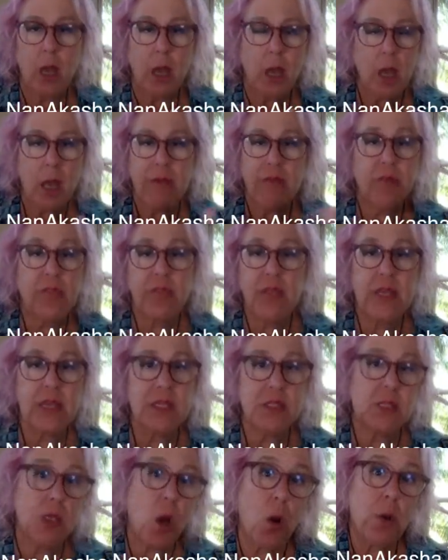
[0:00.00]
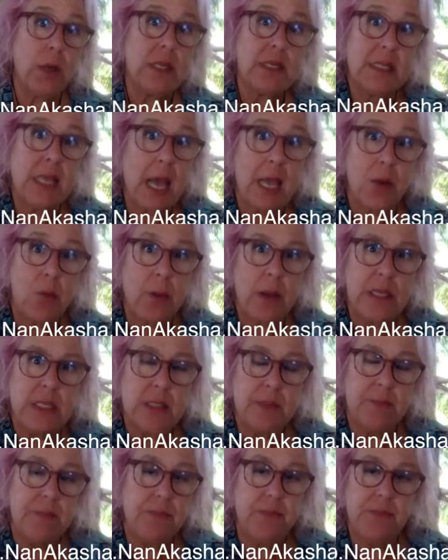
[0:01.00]
Everything is going
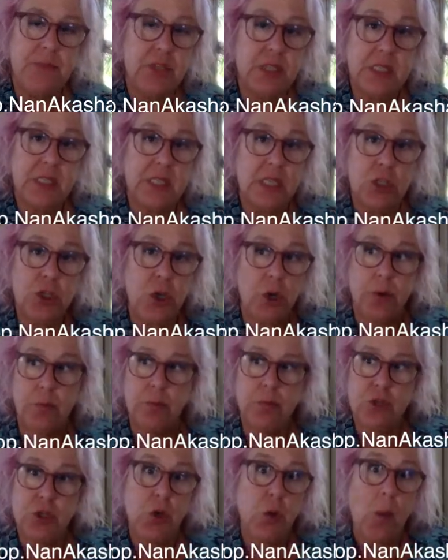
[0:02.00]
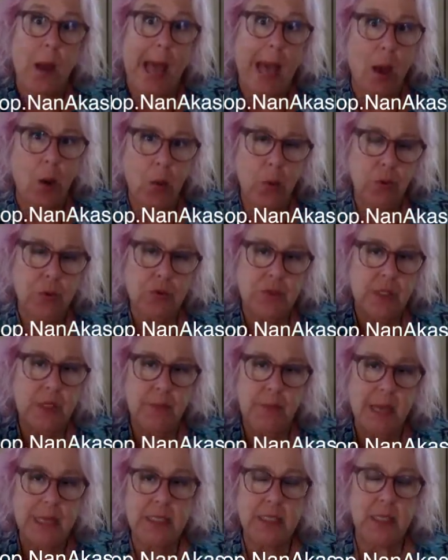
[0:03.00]
sideways just in your 2 hours in
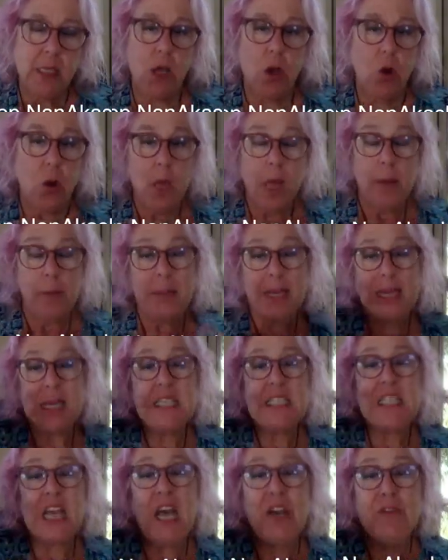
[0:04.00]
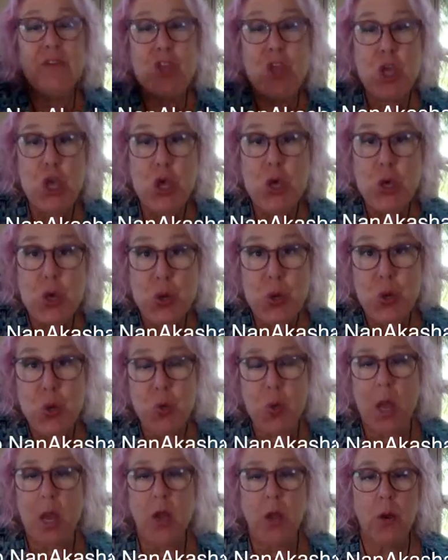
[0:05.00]
Mexico because of
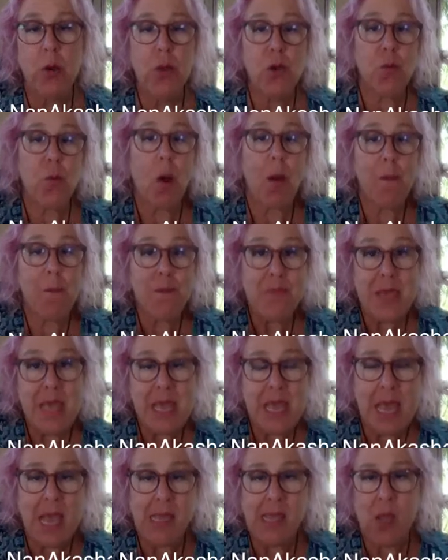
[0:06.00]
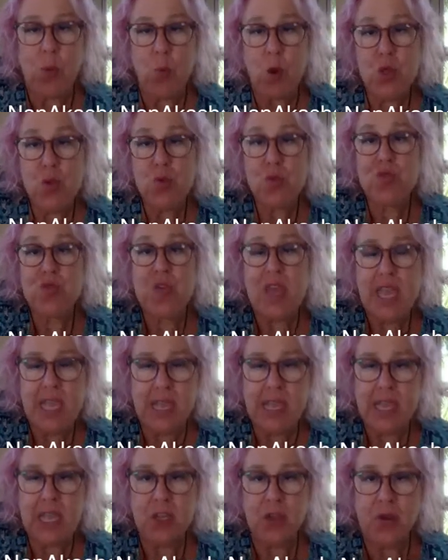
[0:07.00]
you and who you are being and what you
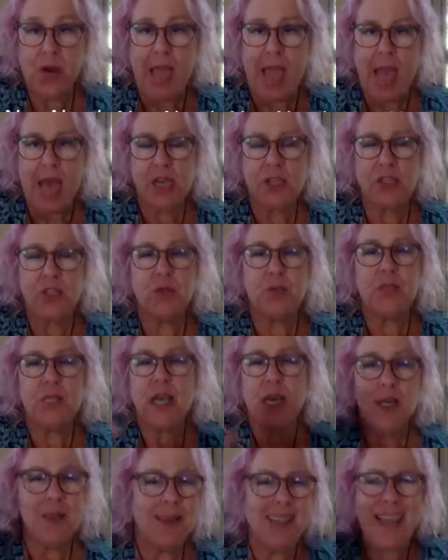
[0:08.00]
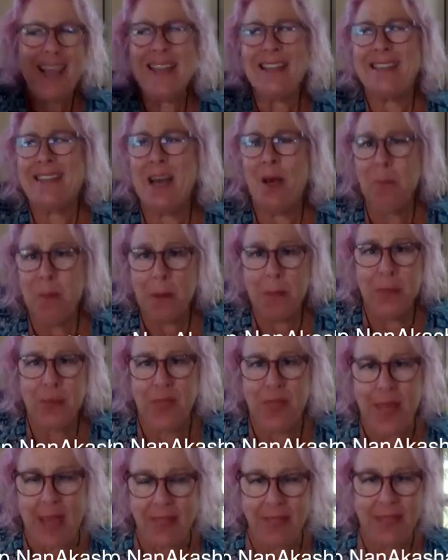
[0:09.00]
think and your attitudes. You can't tell people
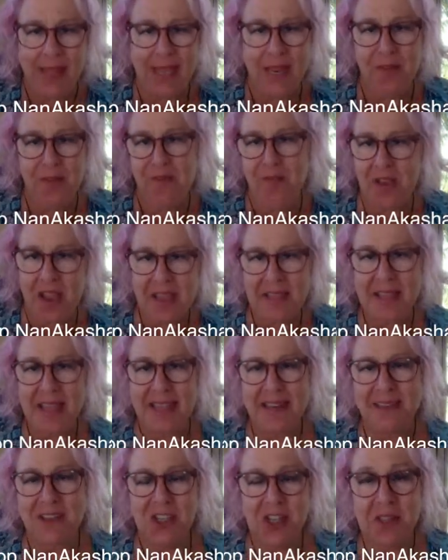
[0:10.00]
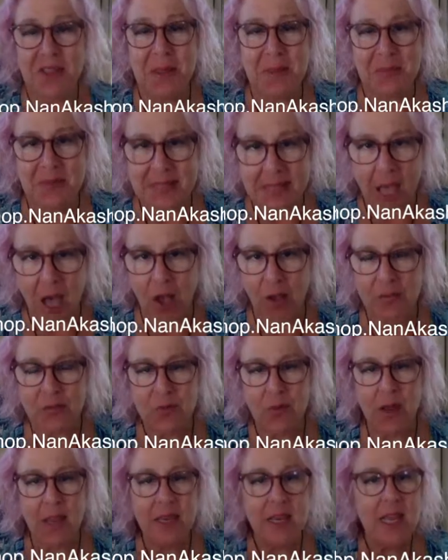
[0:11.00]
that. They got to find that shit themselves,
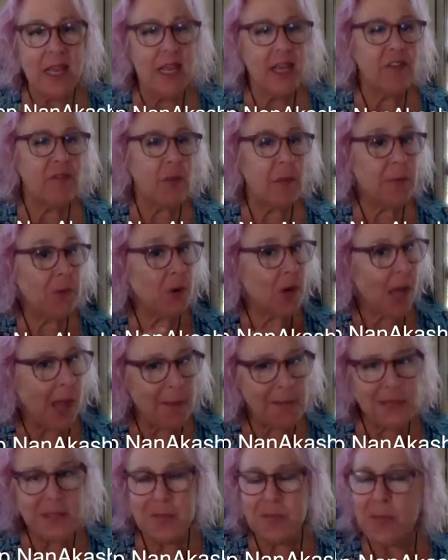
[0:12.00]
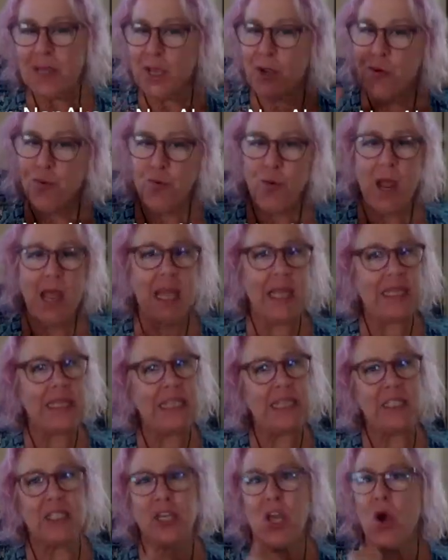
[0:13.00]
right? People come to me, great.
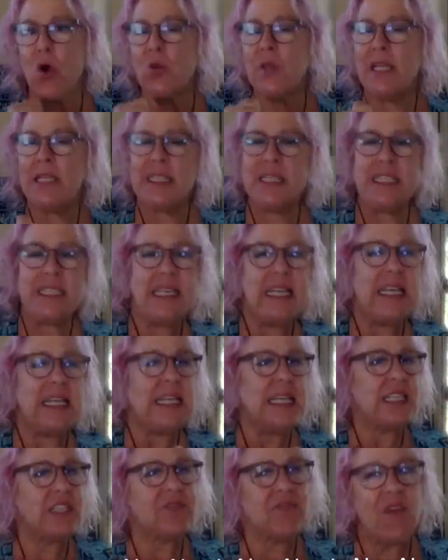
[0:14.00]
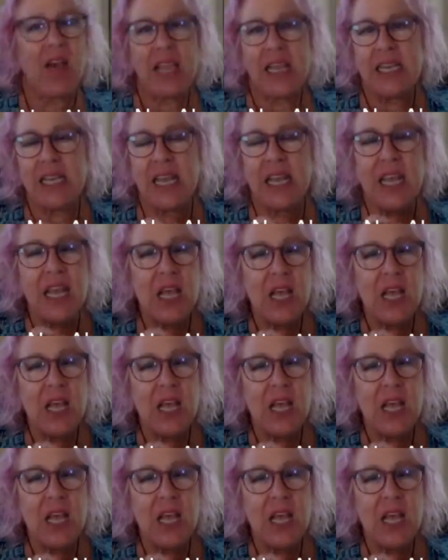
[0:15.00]
Let's go. Let's dig. Let's find it.